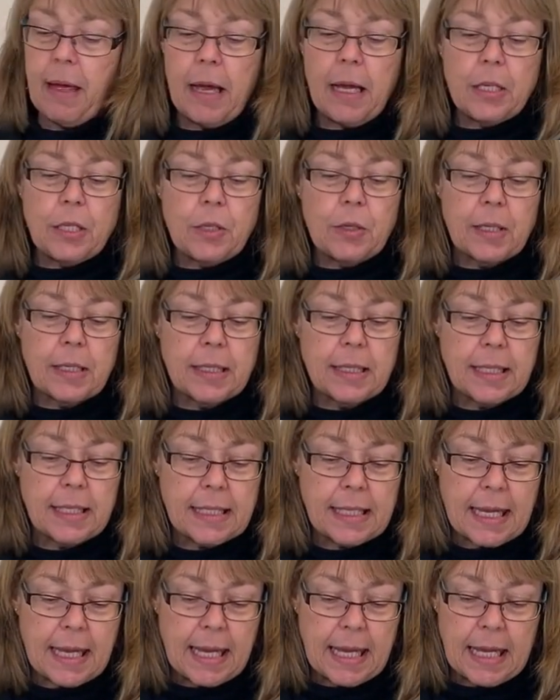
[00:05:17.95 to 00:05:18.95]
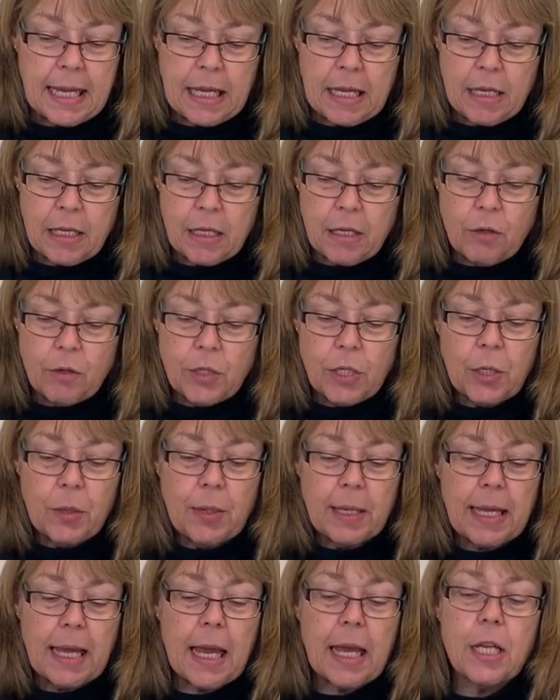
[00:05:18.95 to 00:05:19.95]
As you can see, you
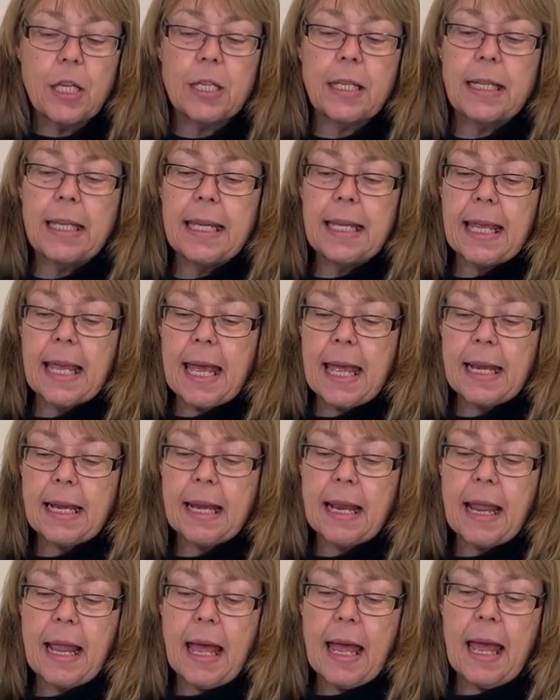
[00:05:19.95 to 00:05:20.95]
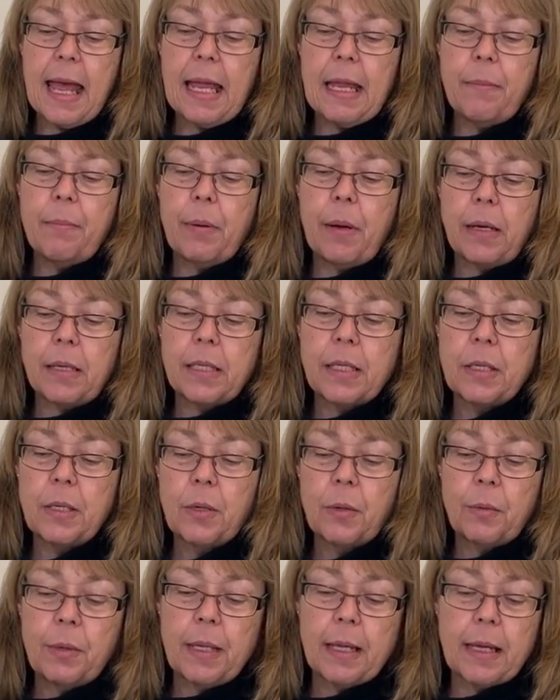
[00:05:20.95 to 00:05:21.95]
do occasionally get a bud
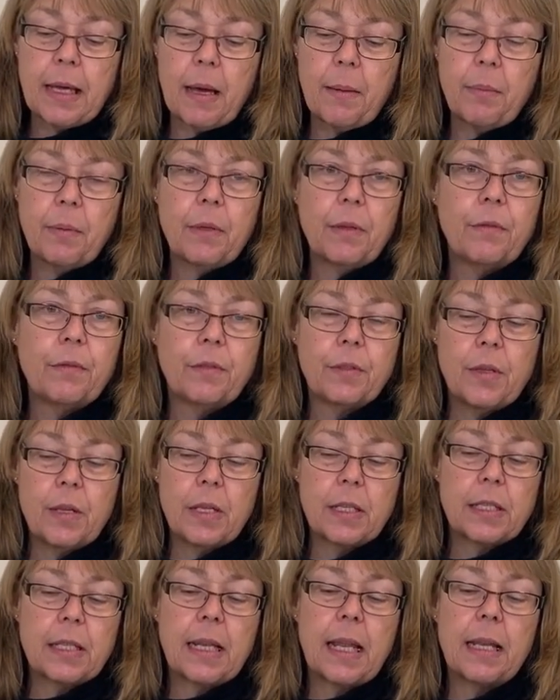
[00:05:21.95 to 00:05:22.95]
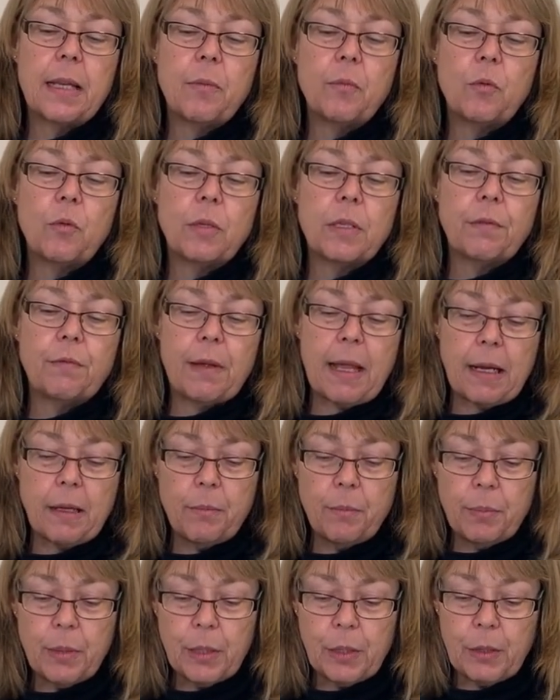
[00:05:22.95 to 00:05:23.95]
with a couple of slightly more
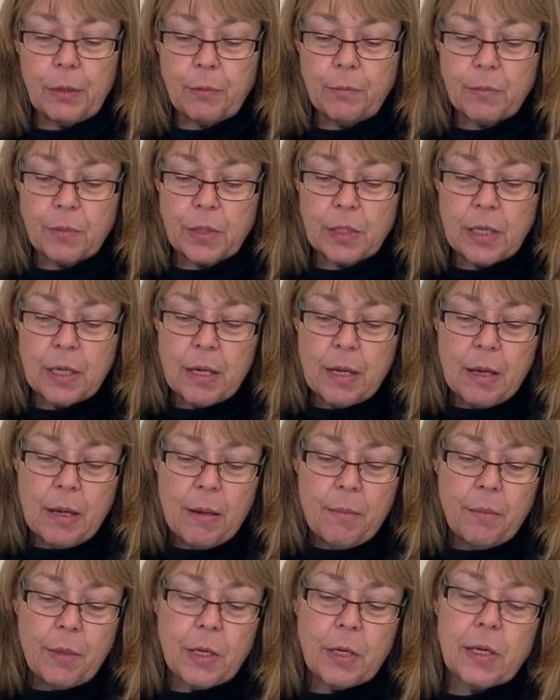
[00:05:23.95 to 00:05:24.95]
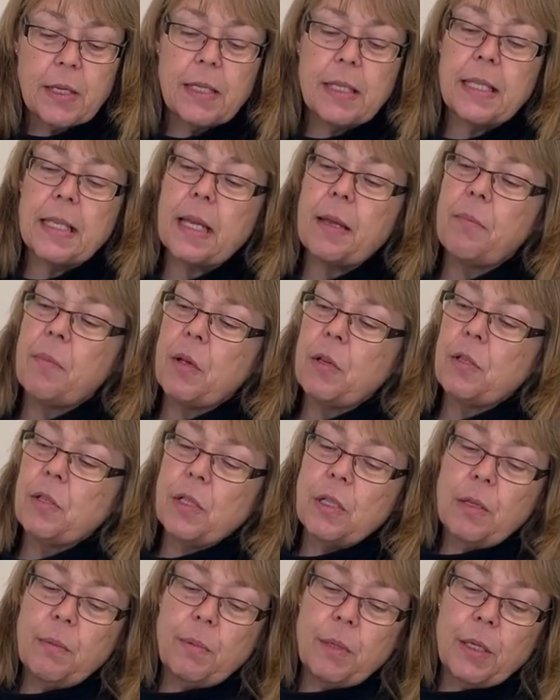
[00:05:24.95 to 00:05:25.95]
developed blooms, but you can see
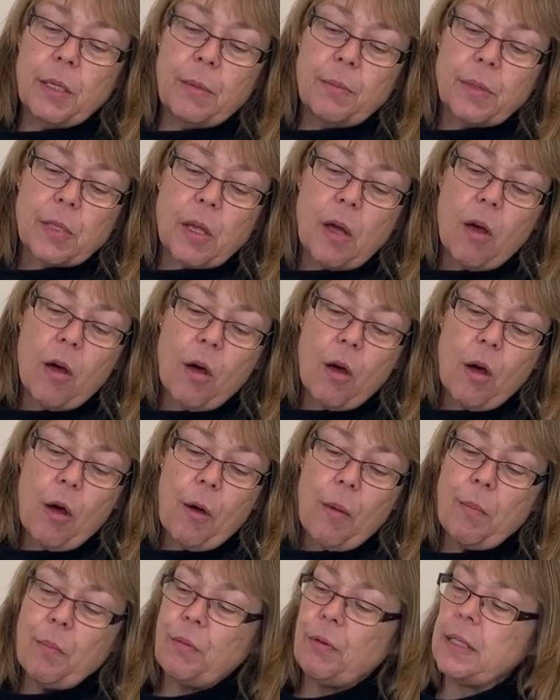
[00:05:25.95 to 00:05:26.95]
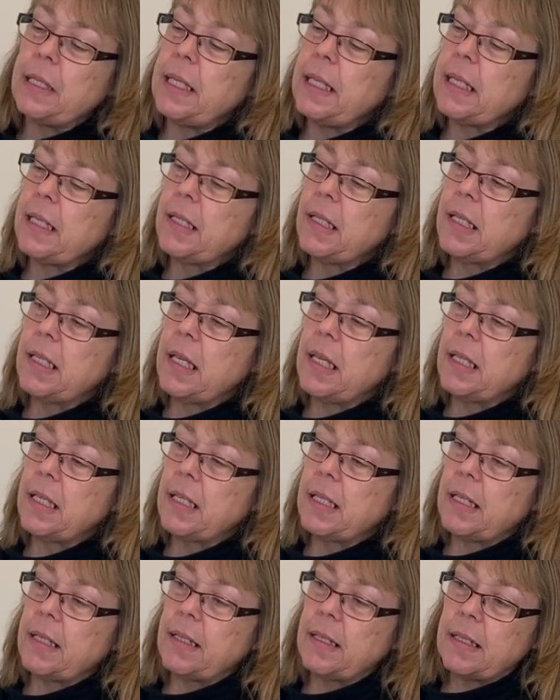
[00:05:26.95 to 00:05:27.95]
most of the blooms are pretty
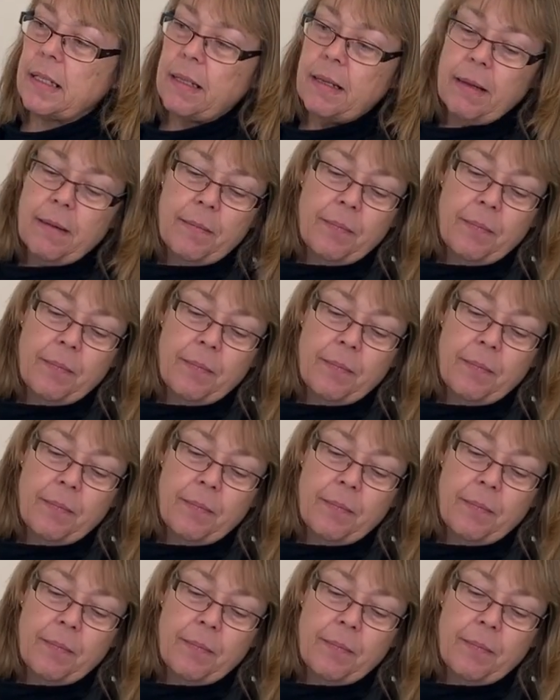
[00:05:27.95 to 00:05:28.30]
consistent.